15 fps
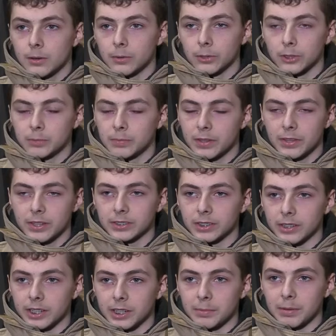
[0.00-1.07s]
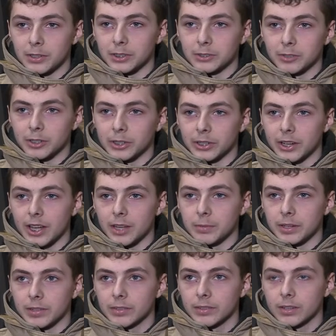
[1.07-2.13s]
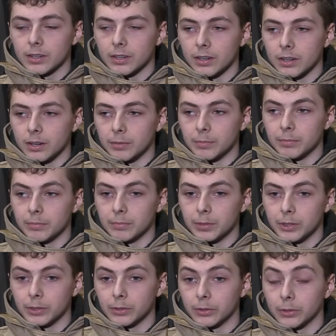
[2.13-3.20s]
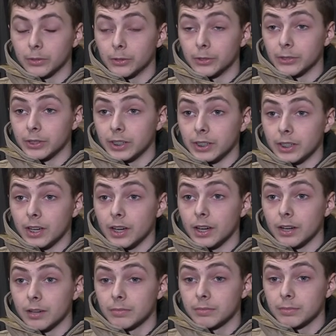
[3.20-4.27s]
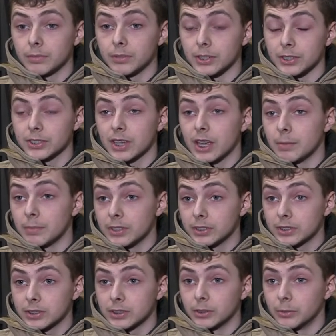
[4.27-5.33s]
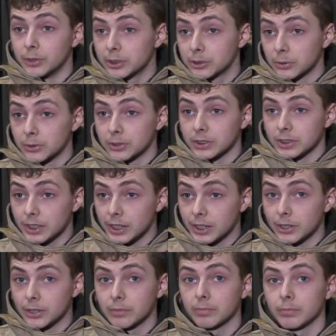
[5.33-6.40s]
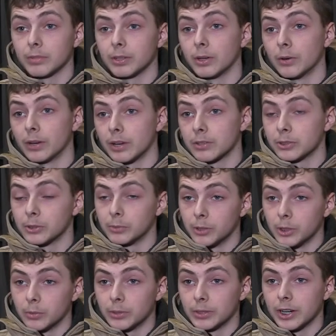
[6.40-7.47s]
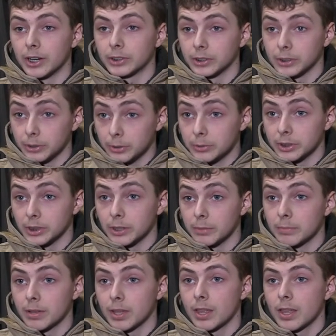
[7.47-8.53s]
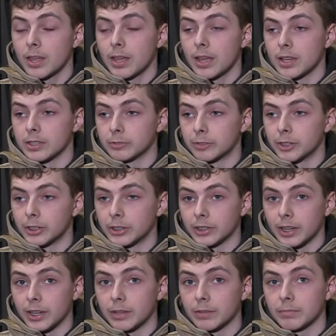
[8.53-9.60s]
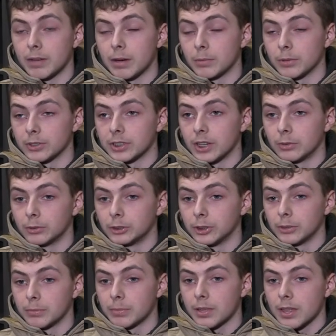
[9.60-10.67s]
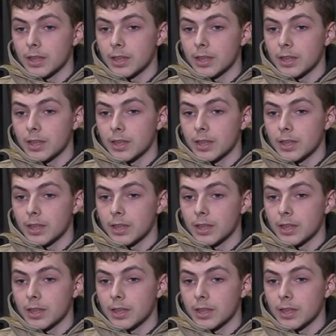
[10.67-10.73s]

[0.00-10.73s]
Well, there's many things I like about this fire academy. Um, being able to learn the, uh, the assignments and the resources here and going out into the real world and actually using them as a fire cadet, Mount Morris Township,